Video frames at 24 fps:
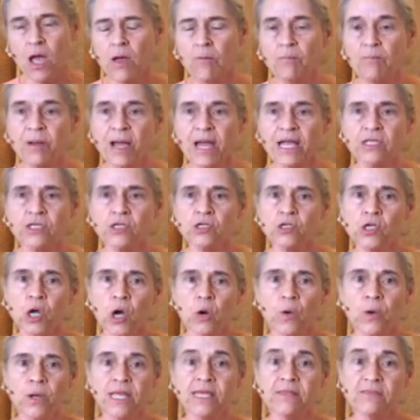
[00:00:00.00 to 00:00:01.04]
But you
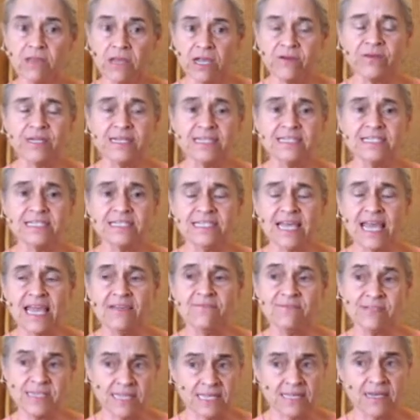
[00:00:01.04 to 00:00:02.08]
know, it, there is
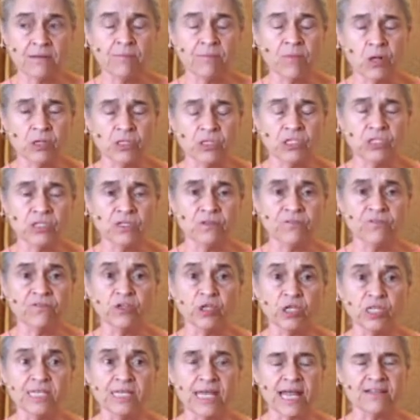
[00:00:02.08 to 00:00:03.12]
safety in a multitude of
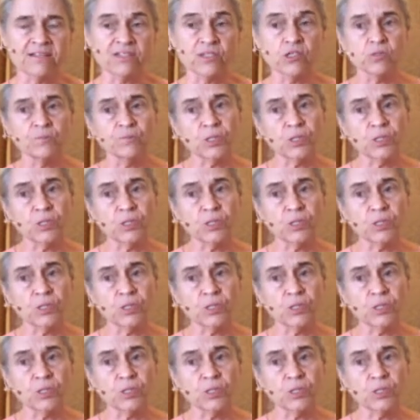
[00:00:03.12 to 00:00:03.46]
good counselors.